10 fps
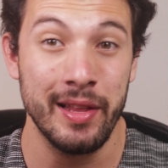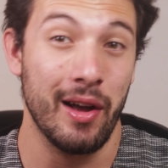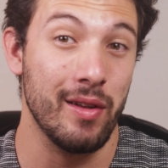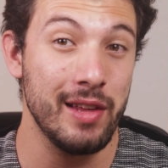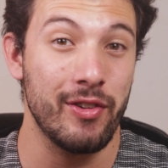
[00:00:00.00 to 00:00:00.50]

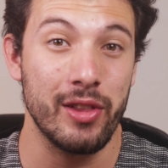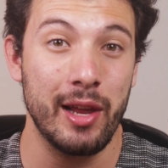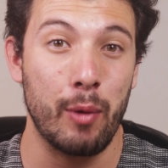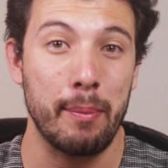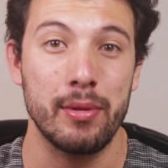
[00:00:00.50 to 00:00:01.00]
I'll leave a
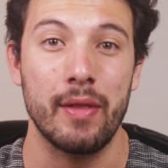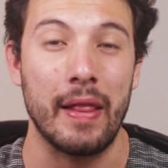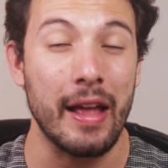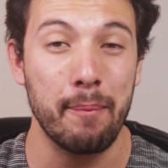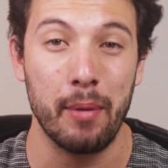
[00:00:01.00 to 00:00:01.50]
link right below the
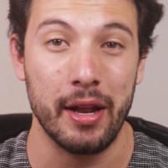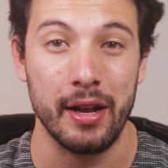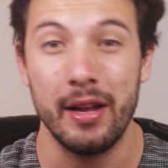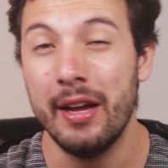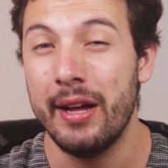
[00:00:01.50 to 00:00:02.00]
like
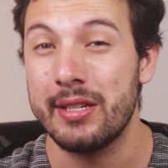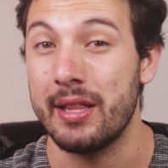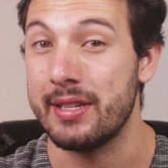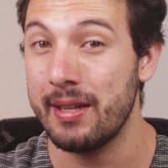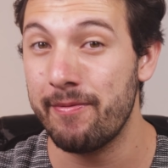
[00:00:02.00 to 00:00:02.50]
button to
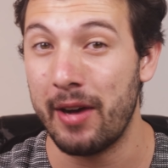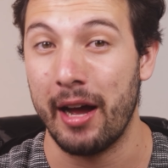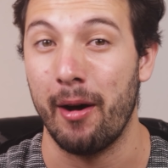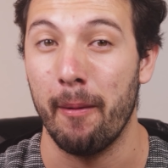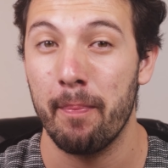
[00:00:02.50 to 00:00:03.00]
the zip
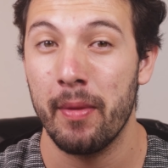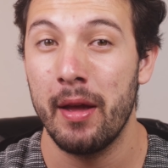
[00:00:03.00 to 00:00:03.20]
file.